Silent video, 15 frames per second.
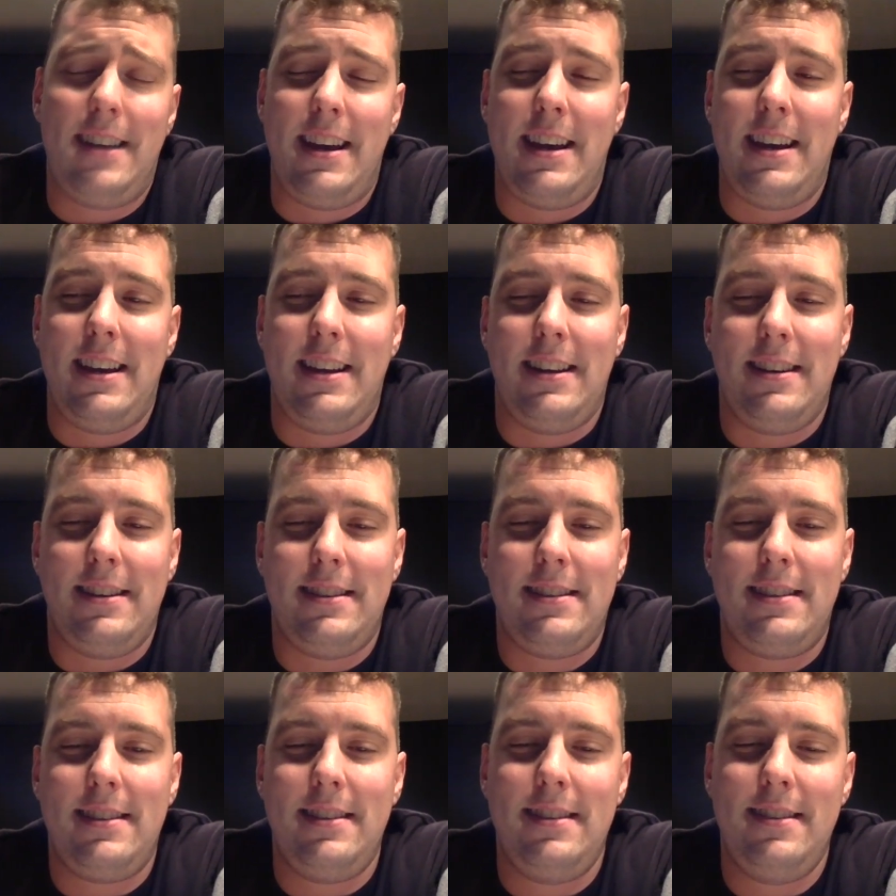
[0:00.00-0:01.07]
And
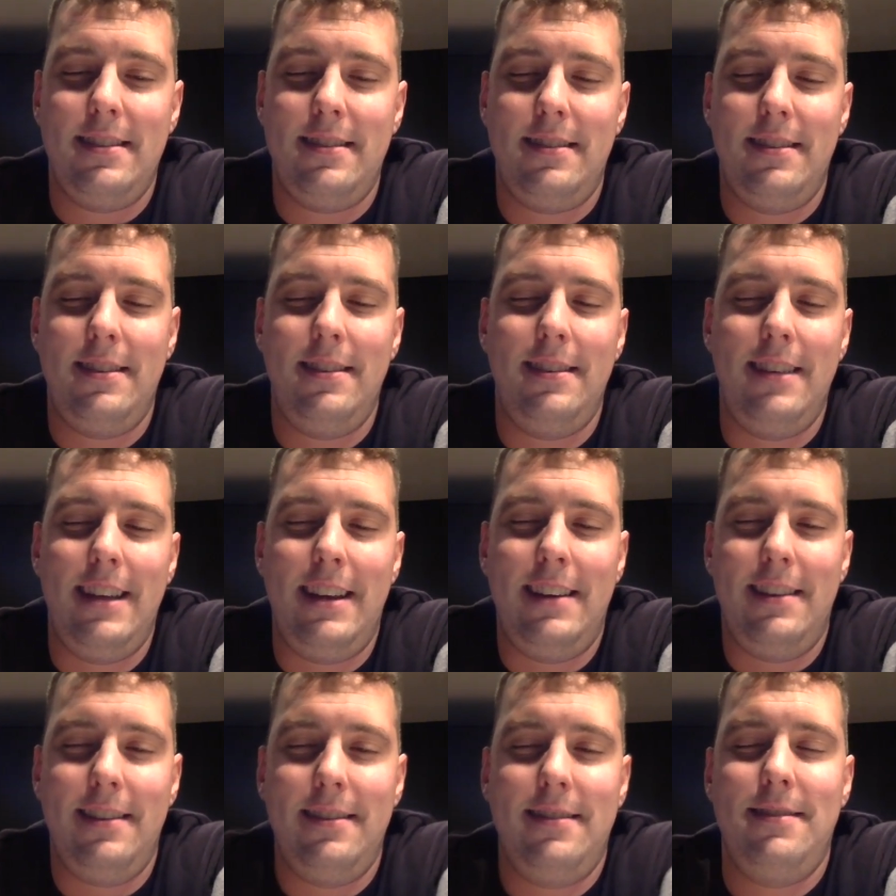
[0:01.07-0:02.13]

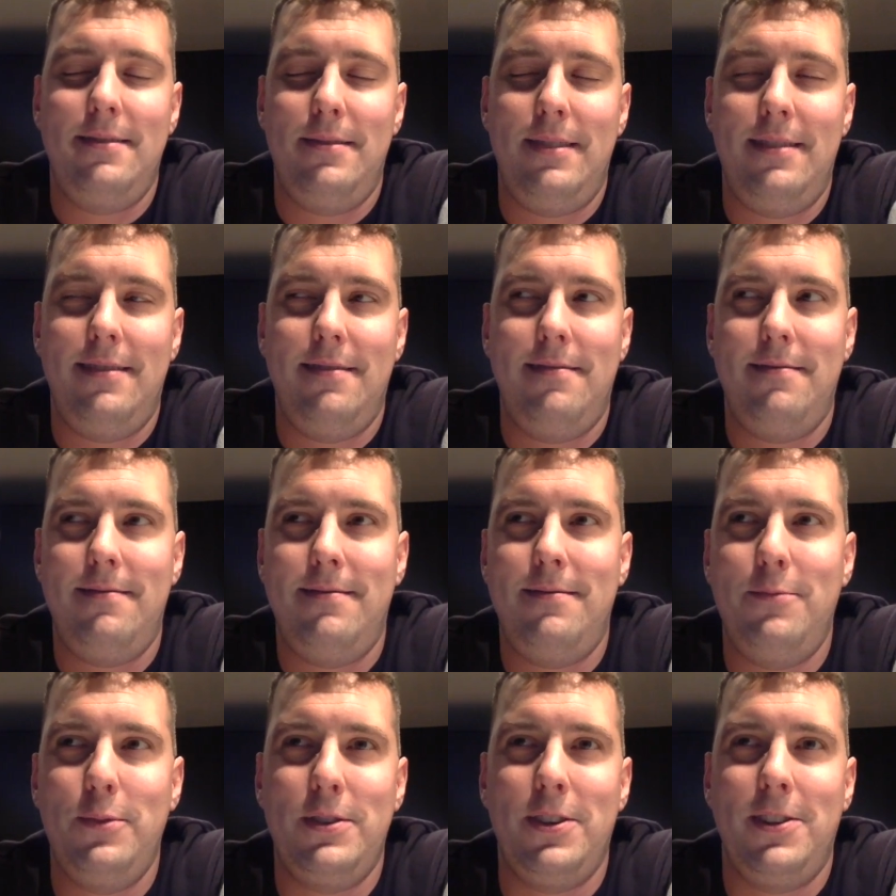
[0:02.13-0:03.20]
it
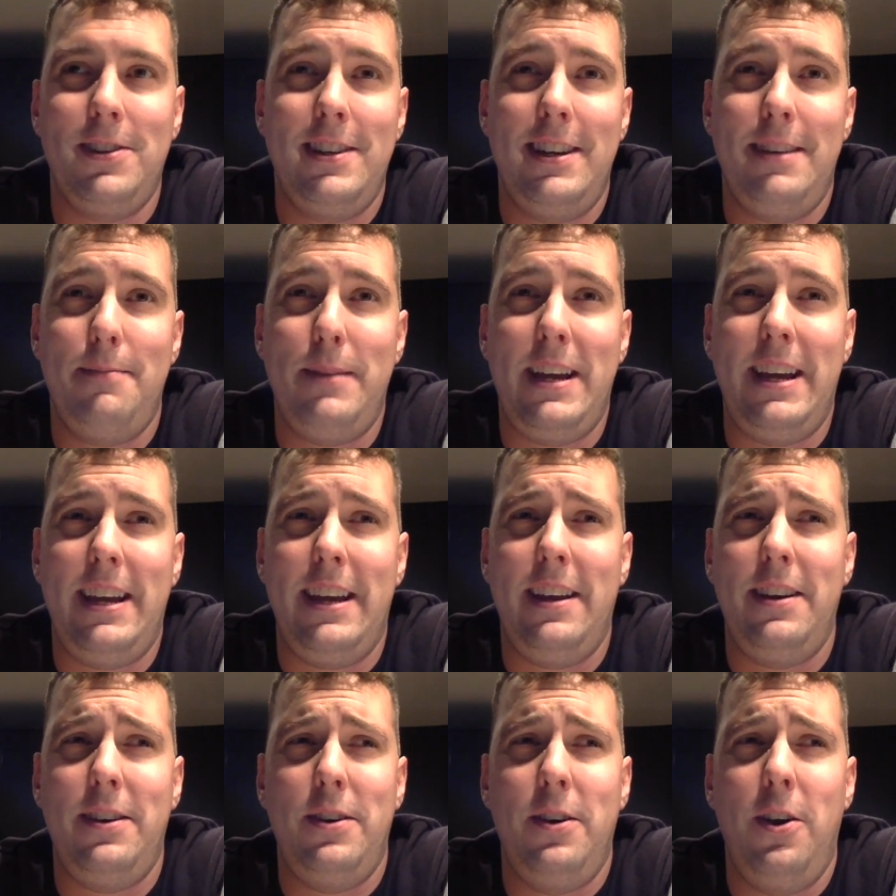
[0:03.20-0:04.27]
resulted in
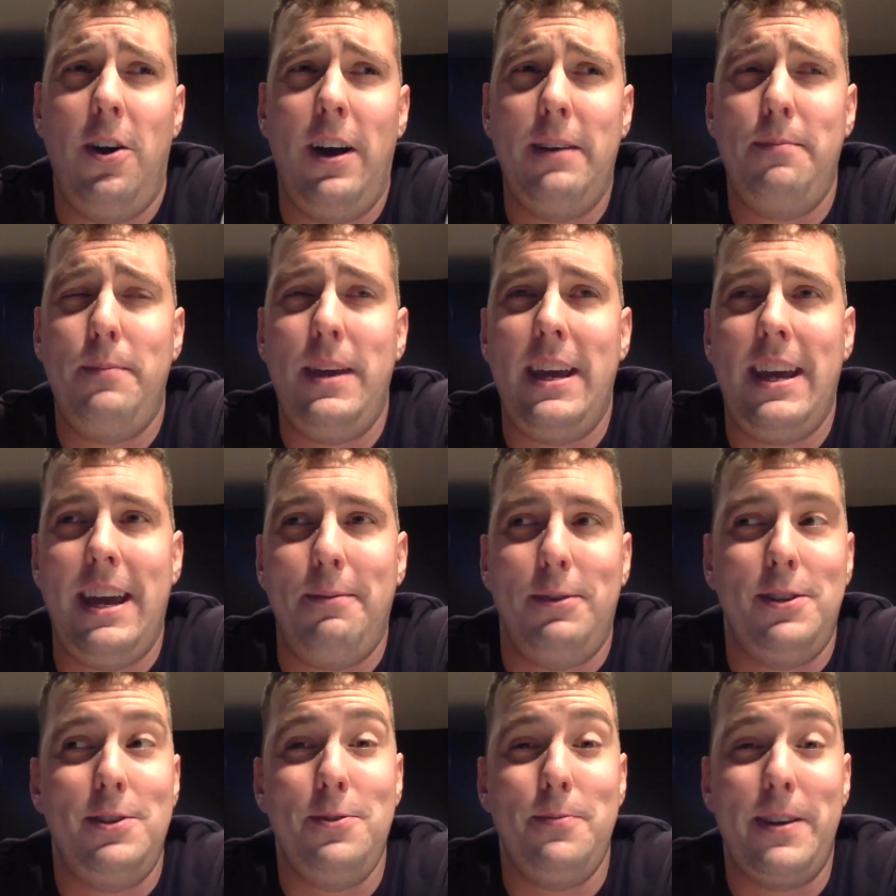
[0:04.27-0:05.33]
me not being
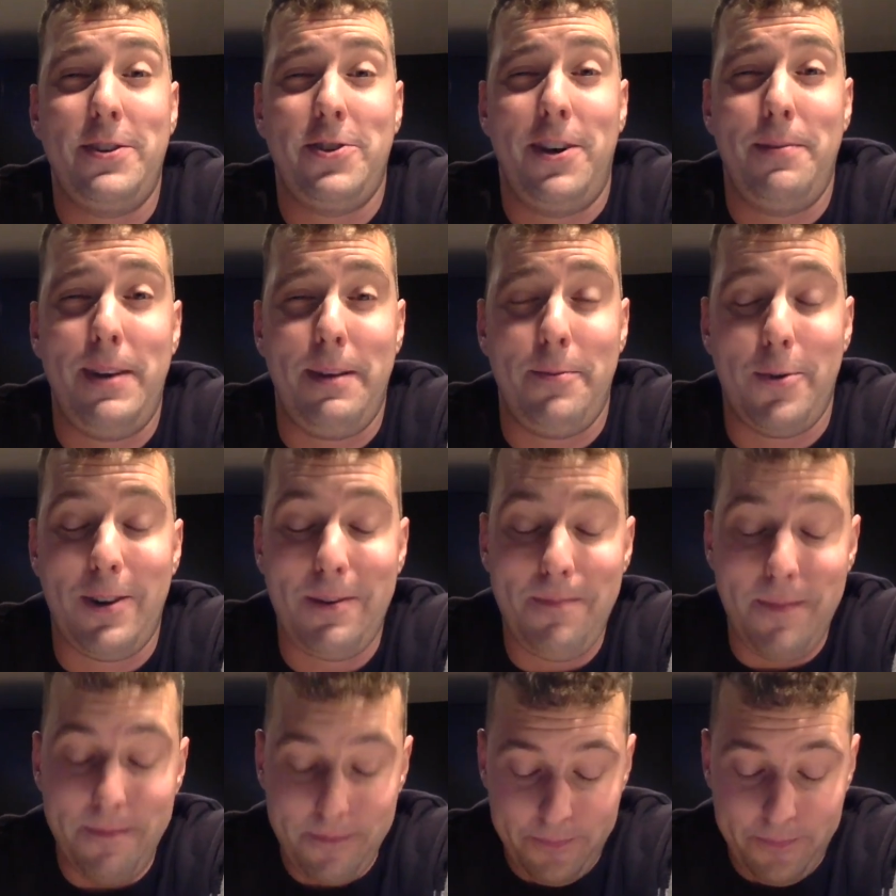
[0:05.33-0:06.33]
able to do my job anymore.